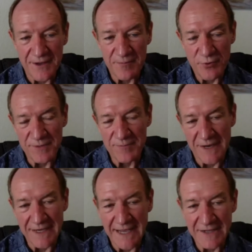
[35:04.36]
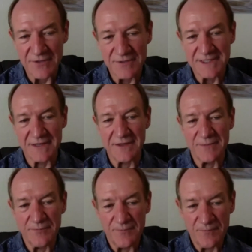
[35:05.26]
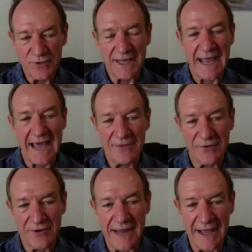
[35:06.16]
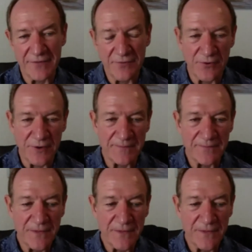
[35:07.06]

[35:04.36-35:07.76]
put in my neck to send put the catheter down through it.